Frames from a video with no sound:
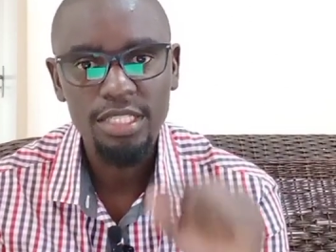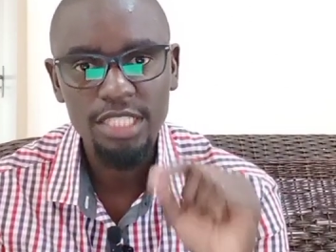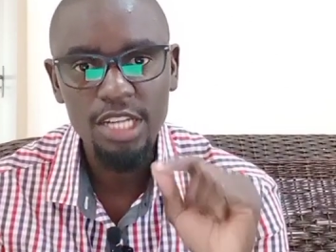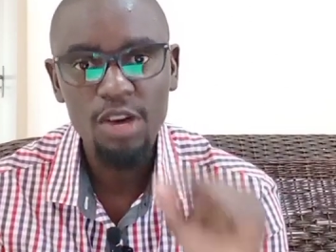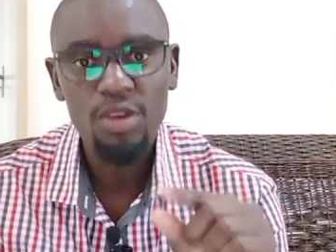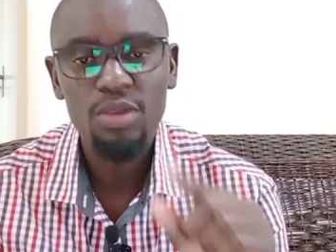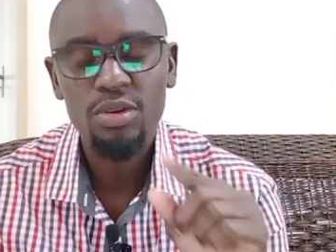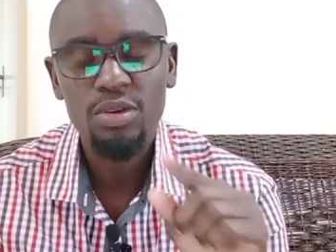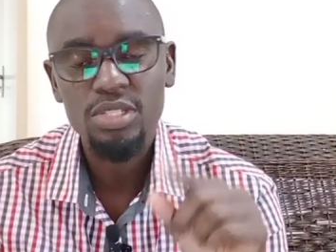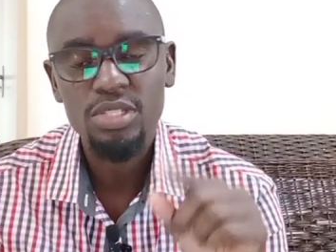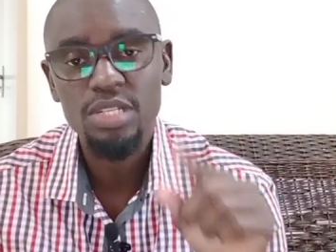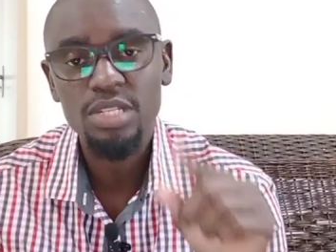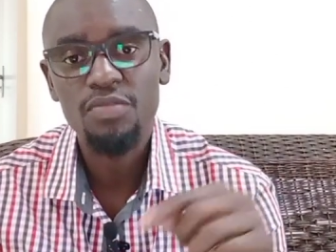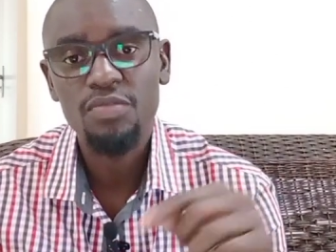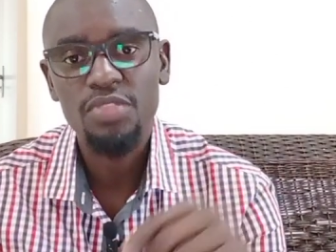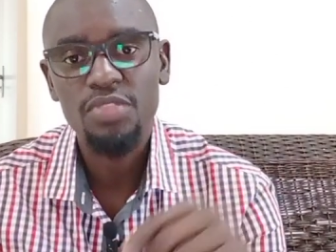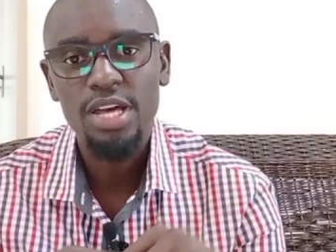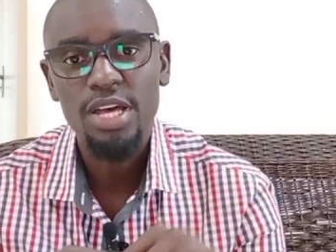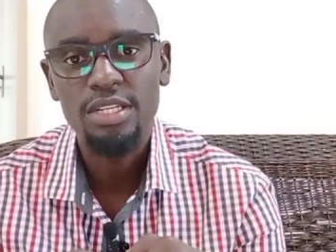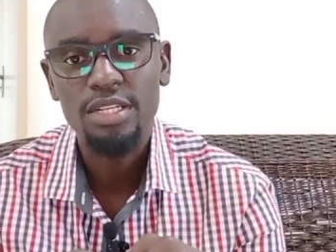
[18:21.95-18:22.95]
Tell
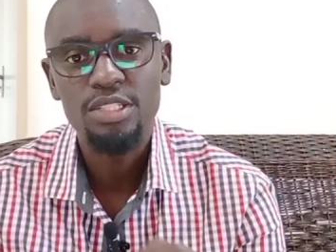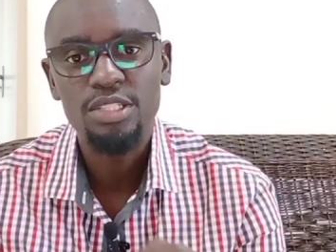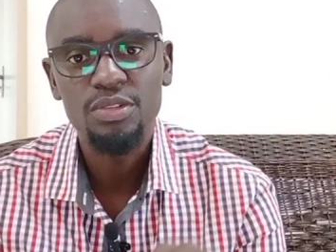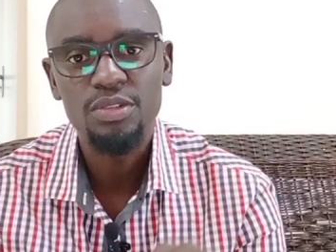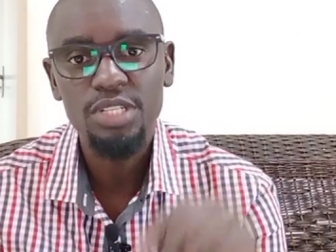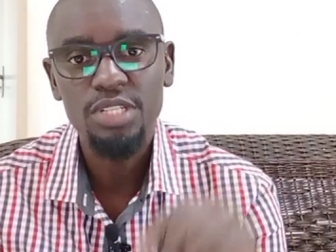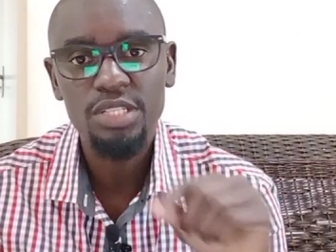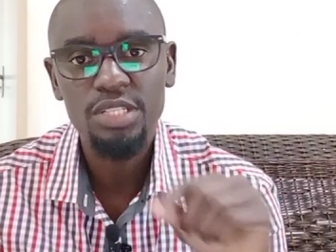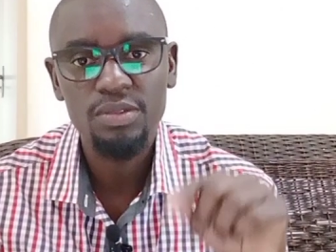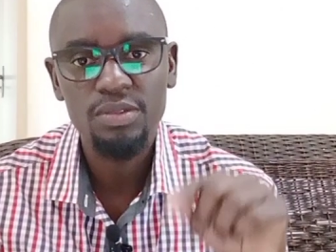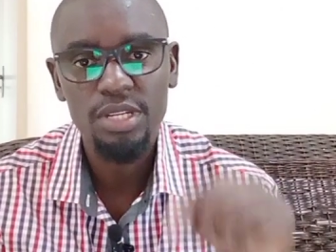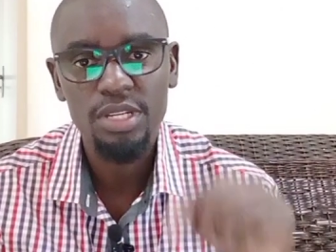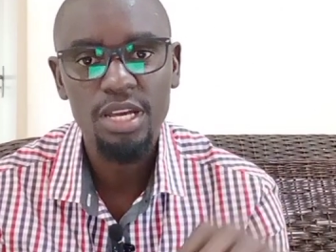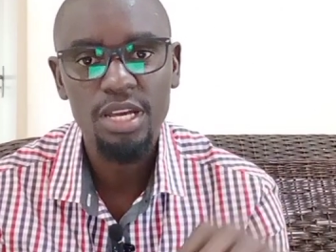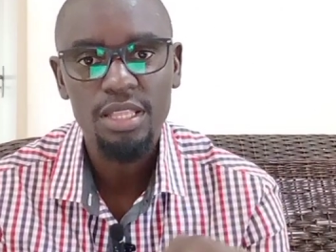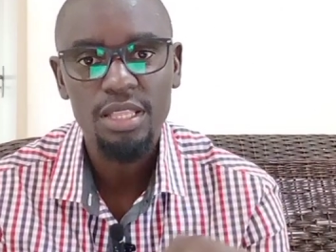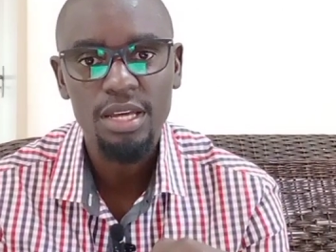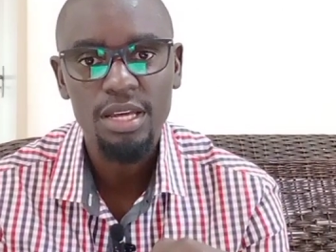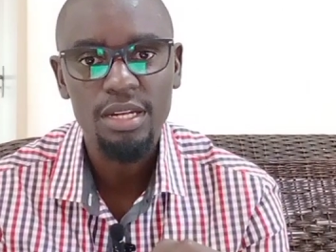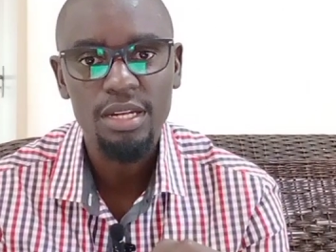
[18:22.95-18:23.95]
yourself that. You need to hear
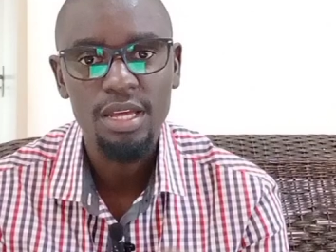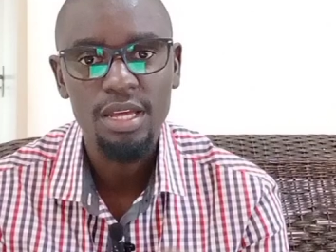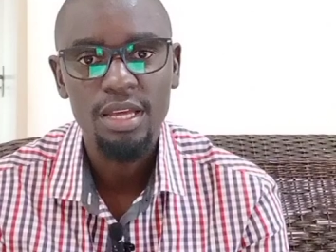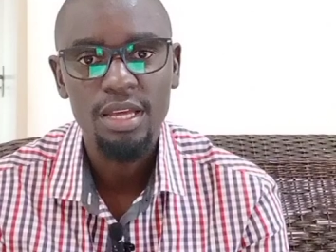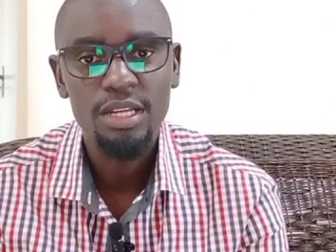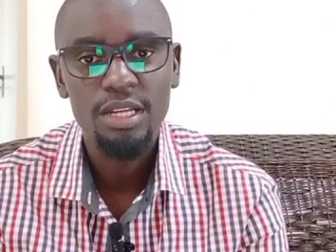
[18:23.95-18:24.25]
that.